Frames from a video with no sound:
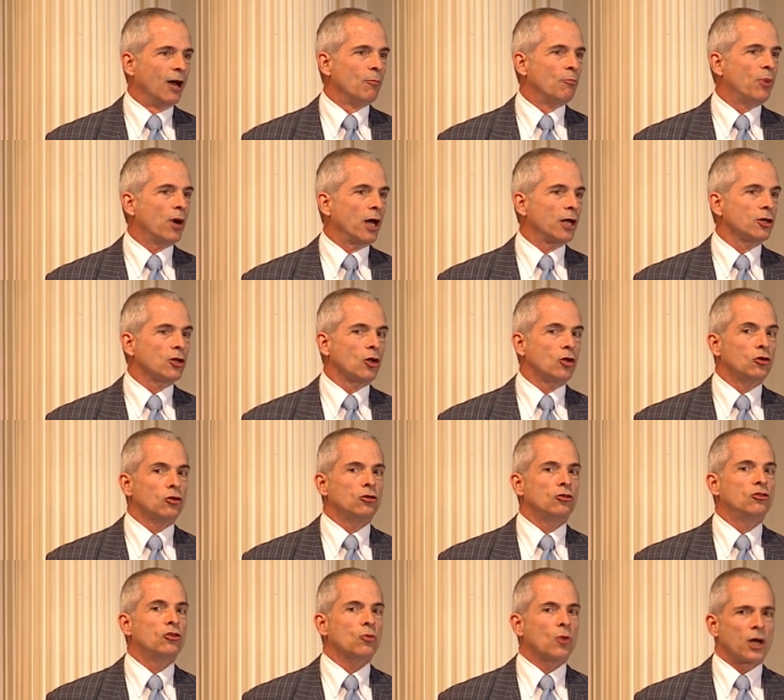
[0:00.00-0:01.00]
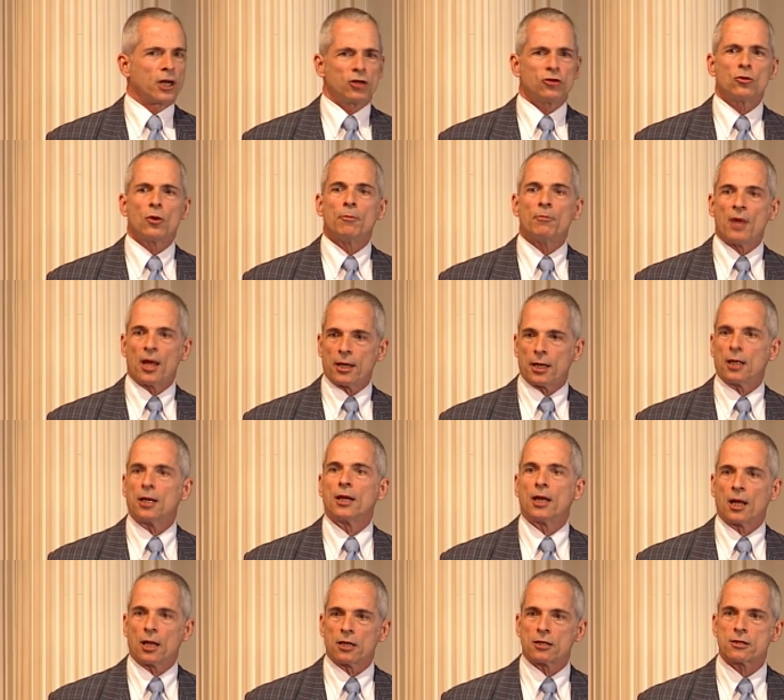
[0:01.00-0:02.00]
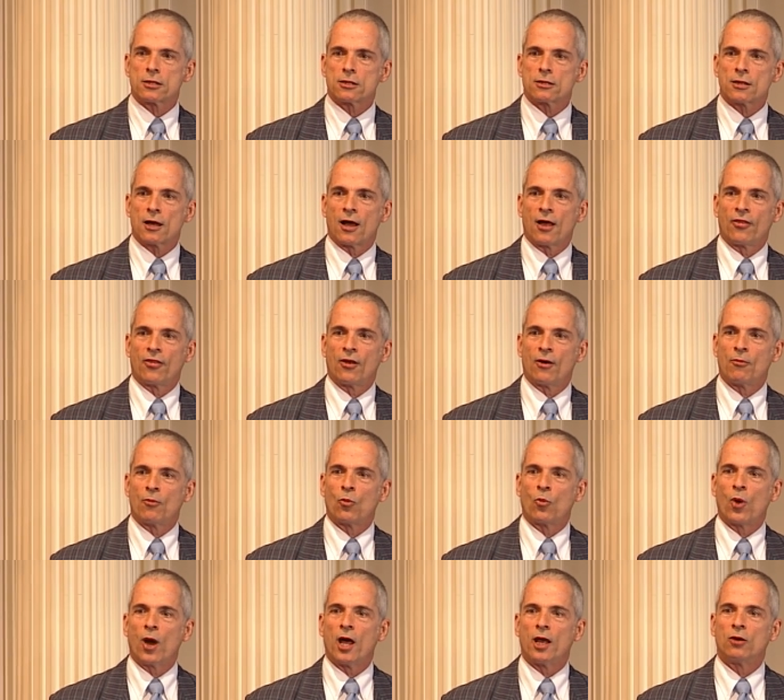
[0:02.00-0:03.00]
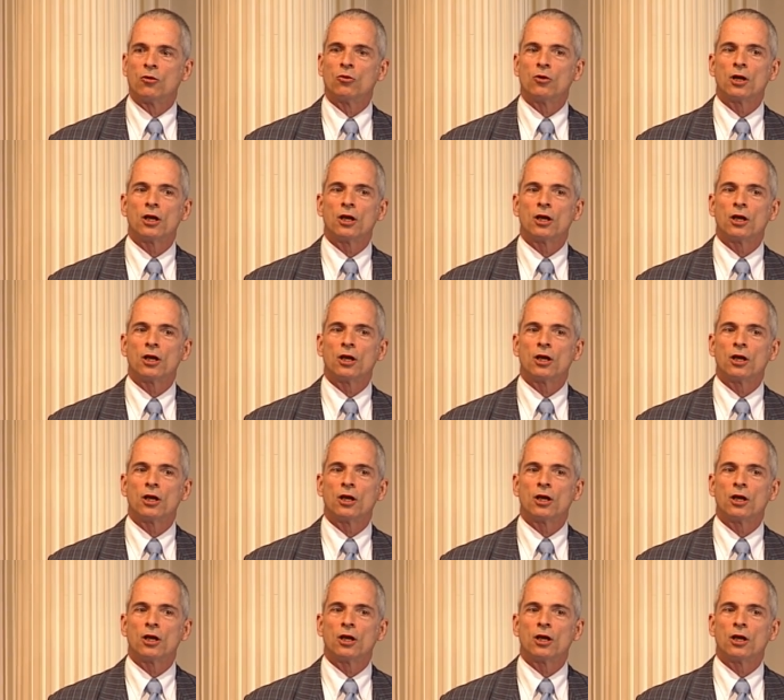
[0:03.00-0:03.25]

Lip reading: but do you want to do a meta-analysis on them when,